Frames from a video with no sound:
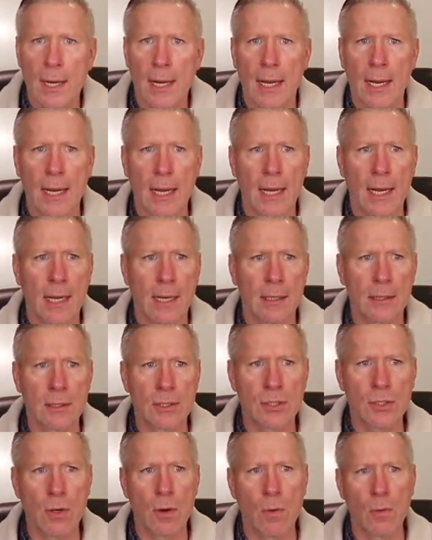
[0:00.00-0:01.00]
And
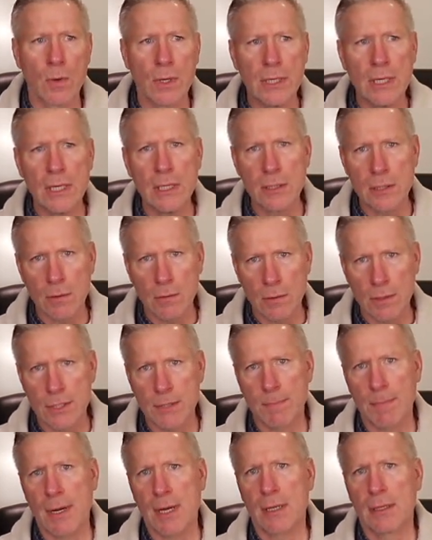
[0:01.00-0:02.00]
so we need to
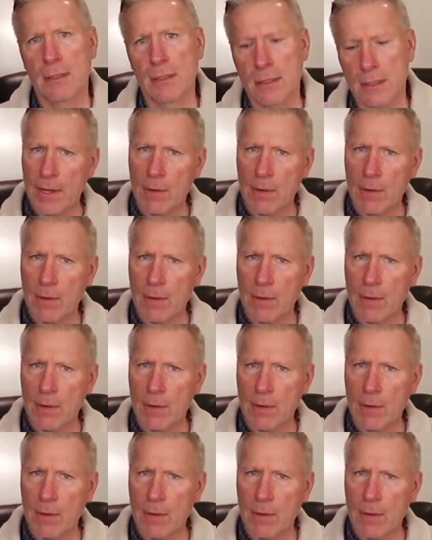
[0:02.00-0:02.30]
respect